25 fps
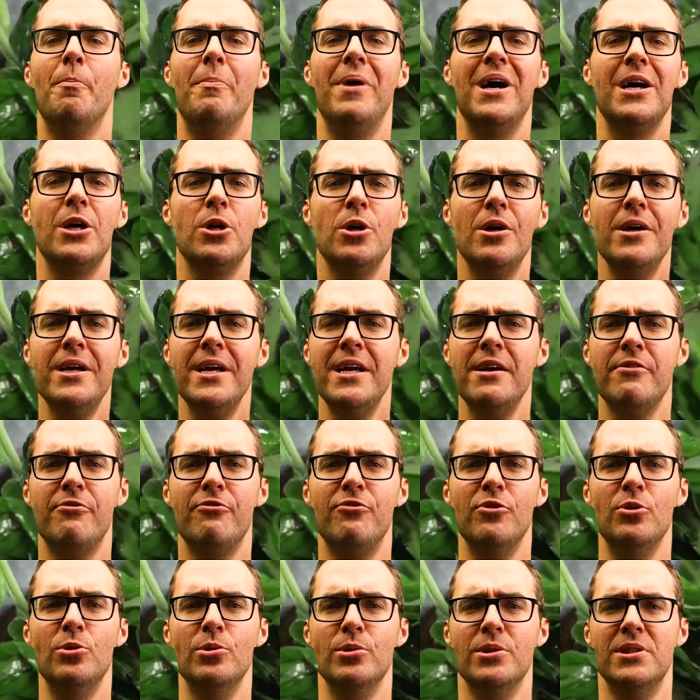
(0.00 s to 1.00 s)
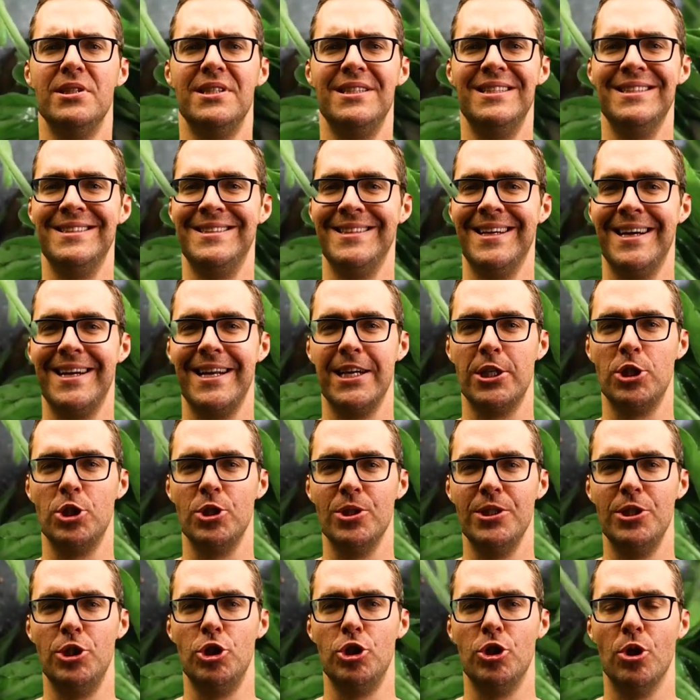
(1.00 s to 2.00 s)
but cooking foods does not
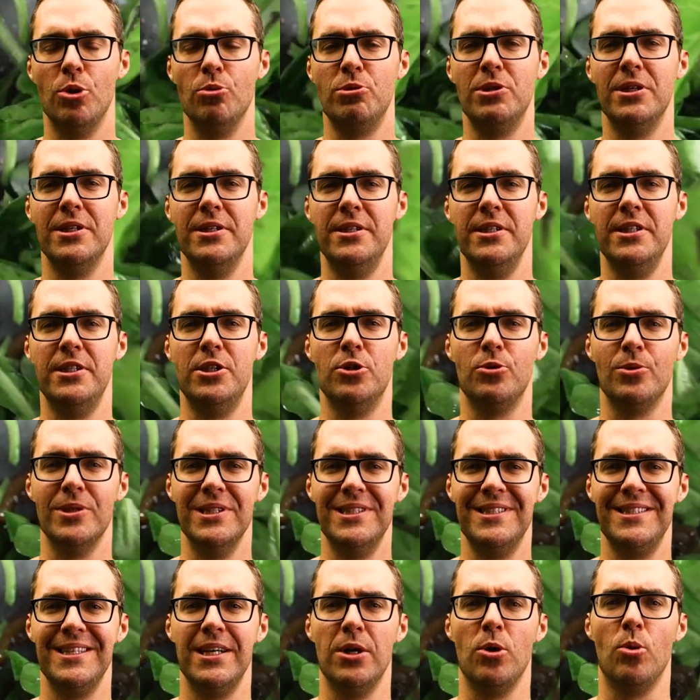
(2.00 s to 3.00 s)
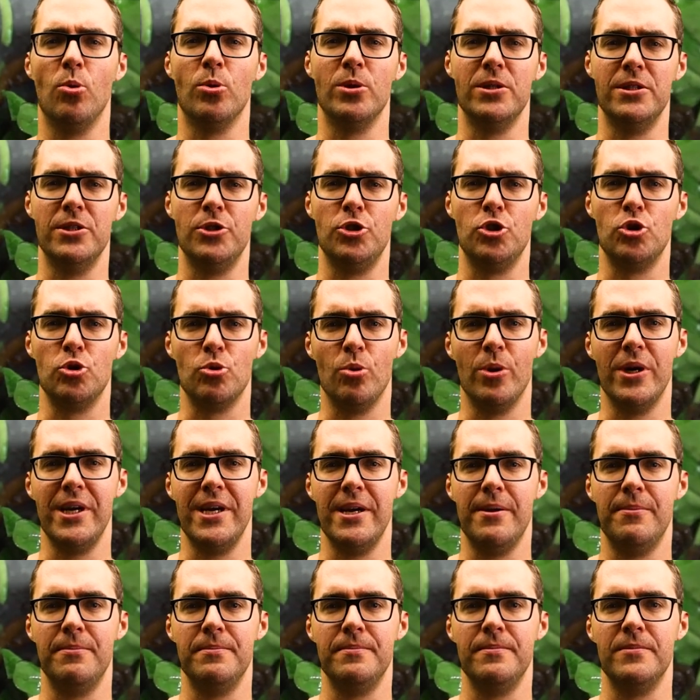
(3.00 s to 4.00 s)
actually show to decrease it or destroy
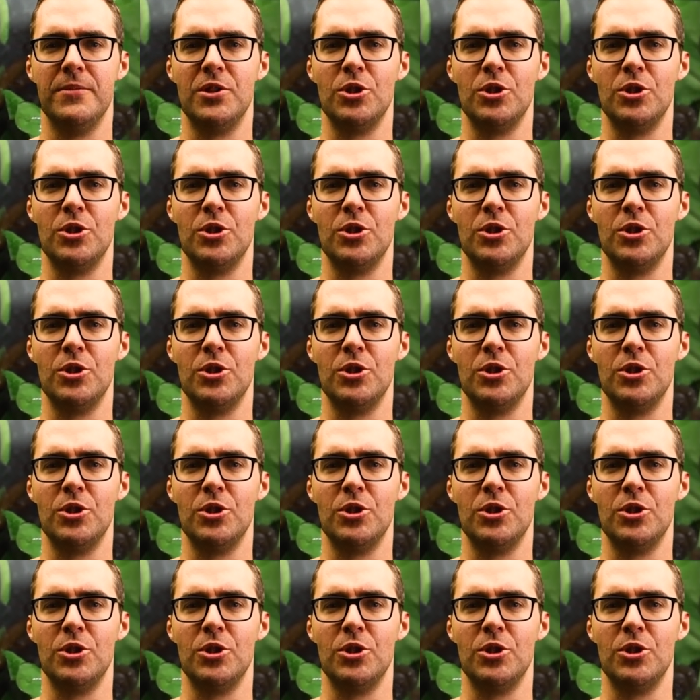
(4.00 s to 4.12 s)
it.